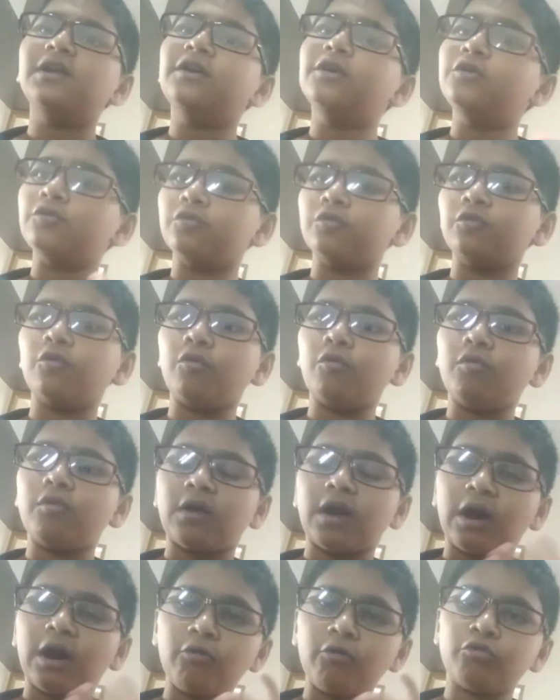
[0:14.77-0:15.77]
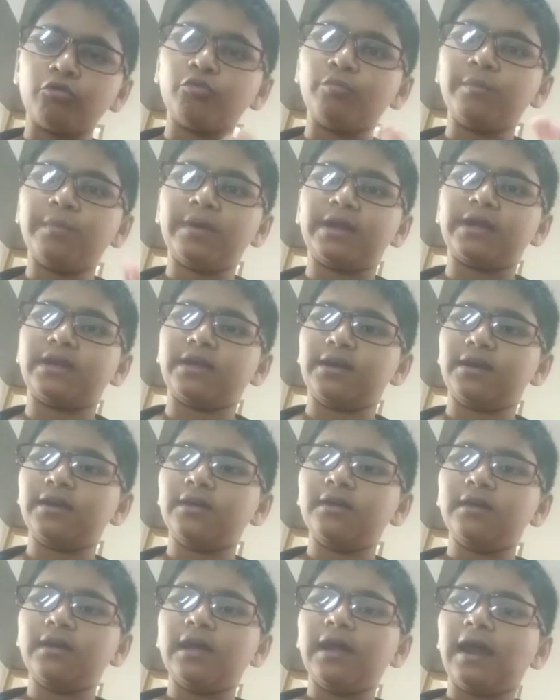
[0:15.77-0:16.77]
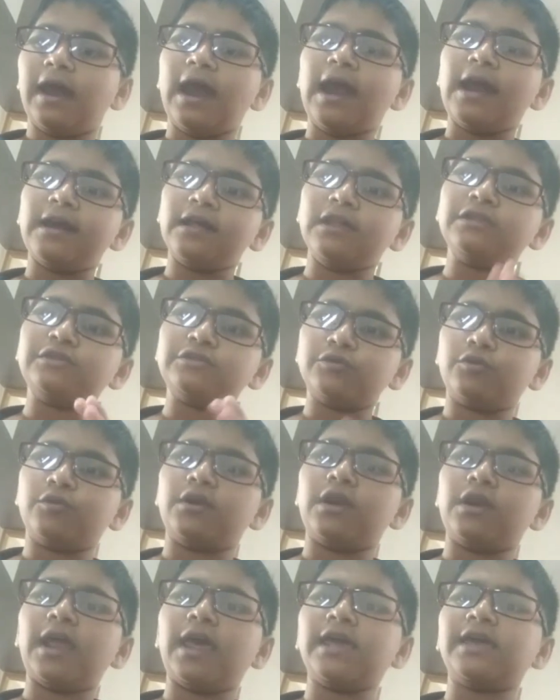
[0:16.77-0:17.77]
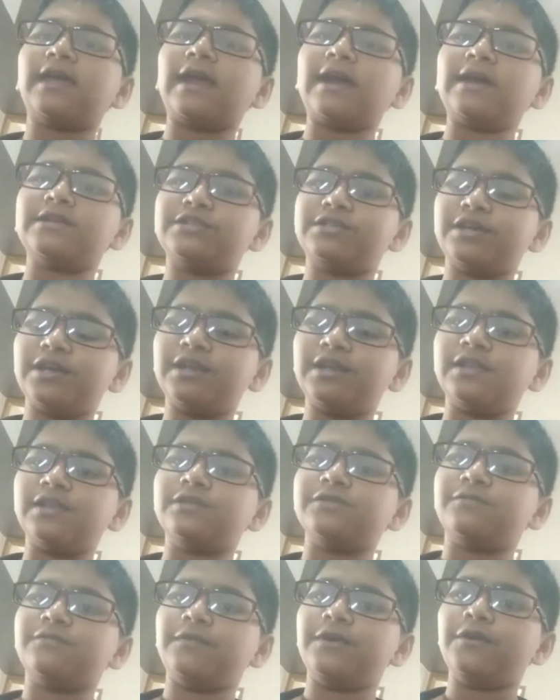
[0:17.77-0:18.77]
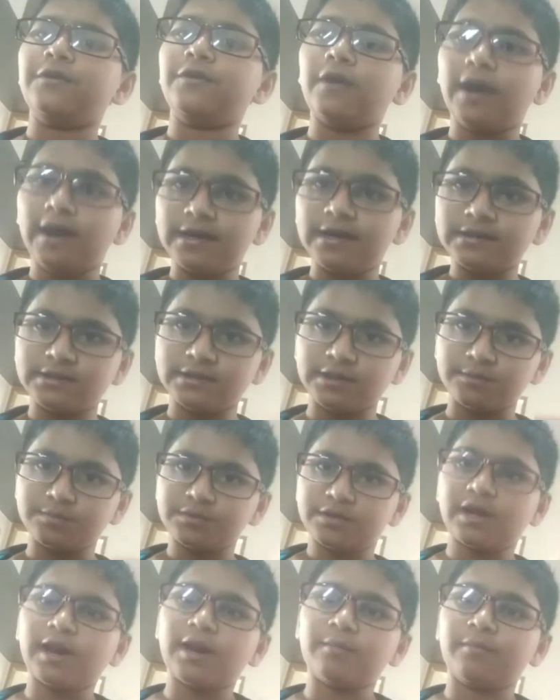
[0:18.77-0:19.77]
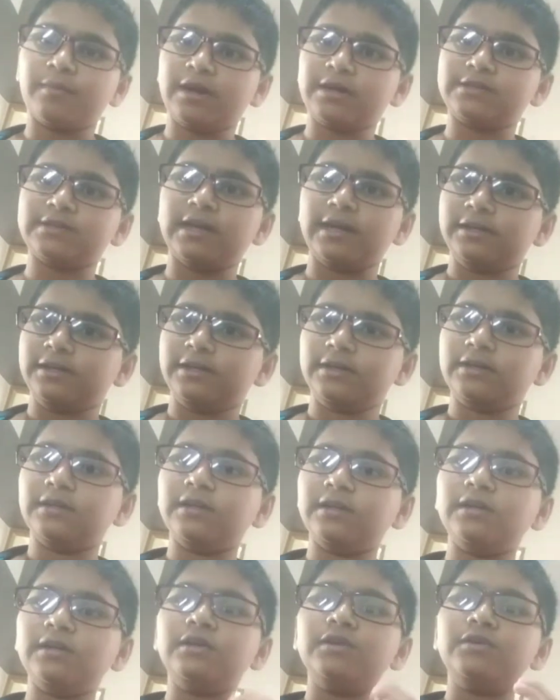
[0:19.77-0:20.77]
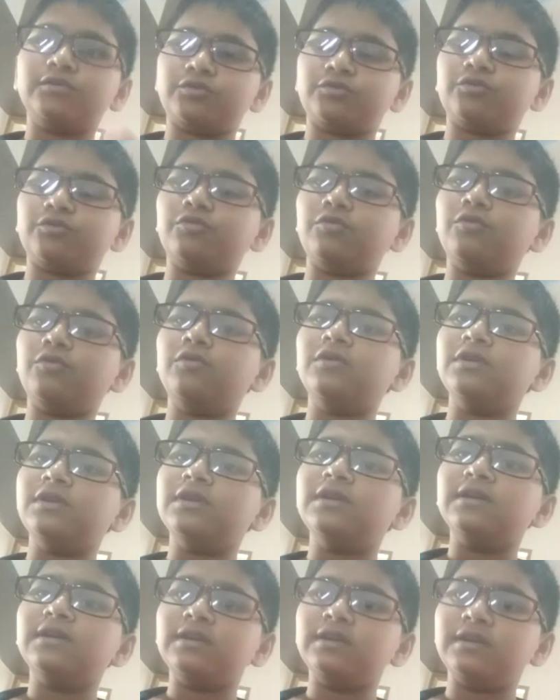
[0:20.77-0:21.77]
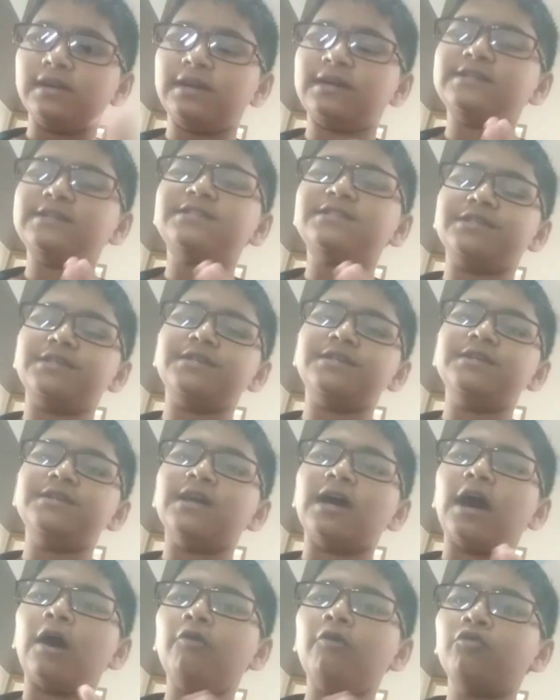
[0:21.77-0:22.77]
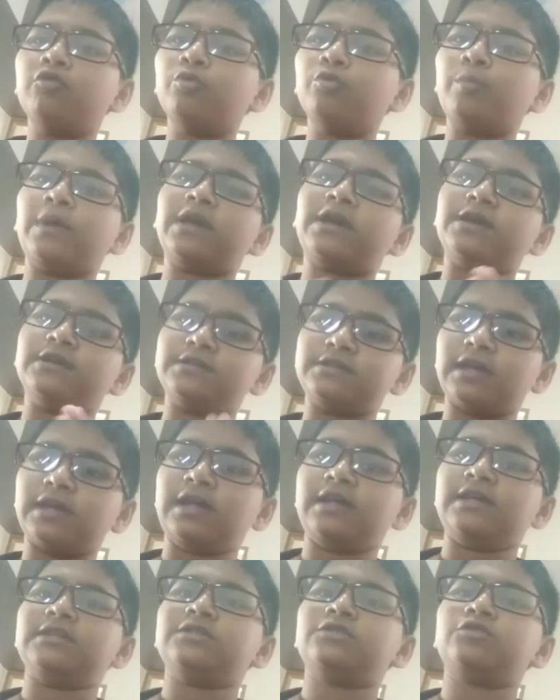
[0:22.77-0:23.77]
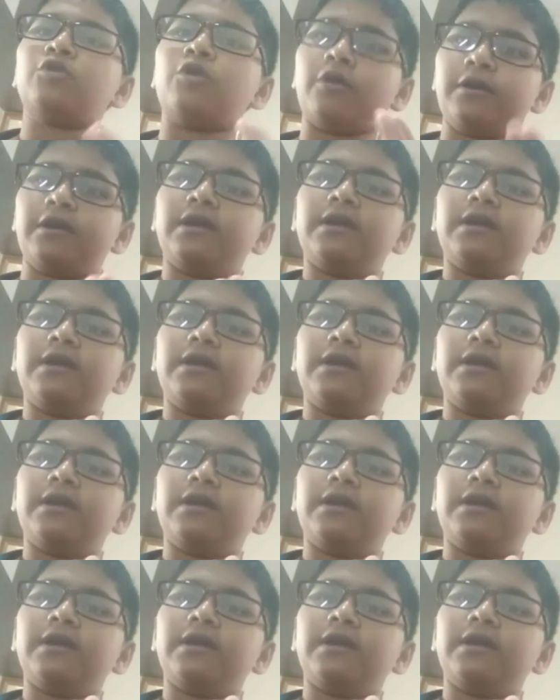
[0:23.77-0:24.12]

to know how to make it, and also like and share this video and subscribe my channel. So let's see how to make a science toy.